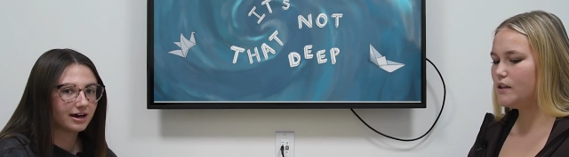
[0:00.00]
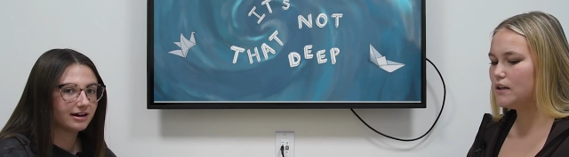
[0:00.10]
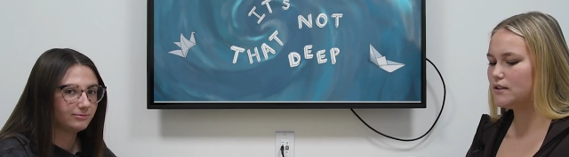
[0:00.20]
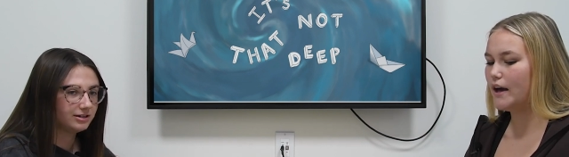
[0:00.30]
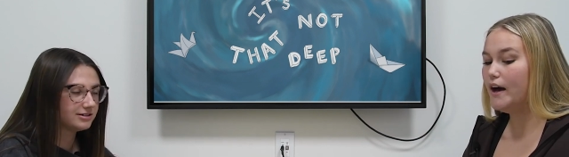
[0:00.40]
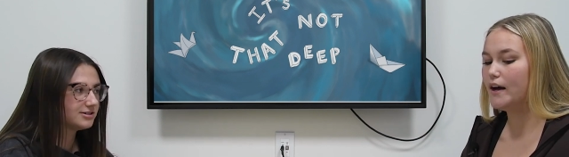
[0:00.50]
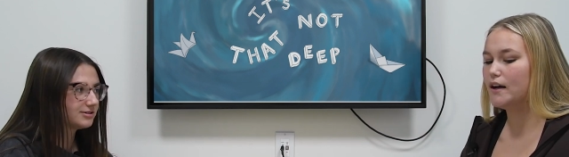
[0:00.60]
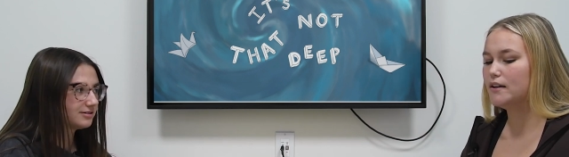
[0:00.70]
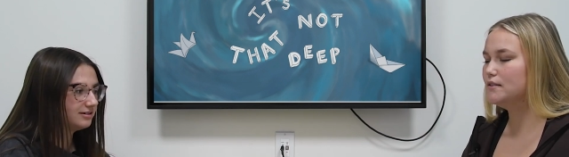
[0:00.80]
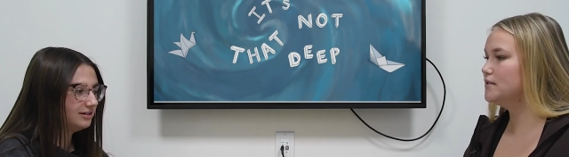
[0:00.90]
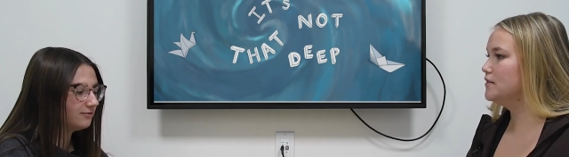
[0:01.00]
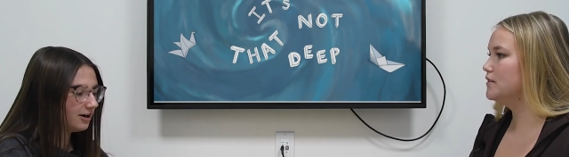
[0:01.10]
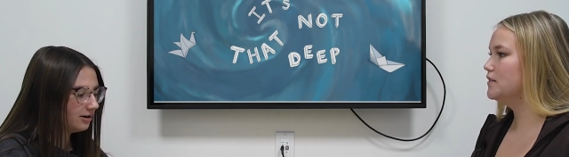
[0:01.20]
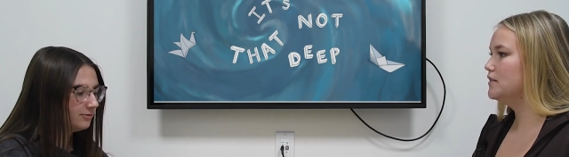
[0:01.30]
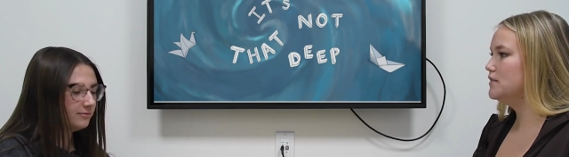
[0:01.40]
Speaker 1: bag because yeah. the
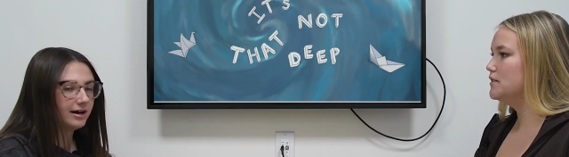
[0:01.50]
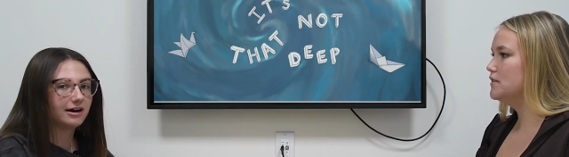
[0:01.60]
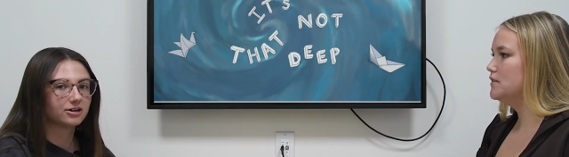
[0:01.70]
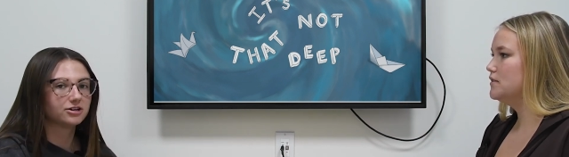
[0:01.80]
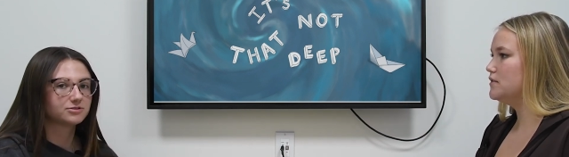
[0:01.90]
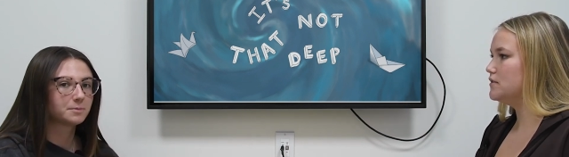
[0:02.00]
environment matters.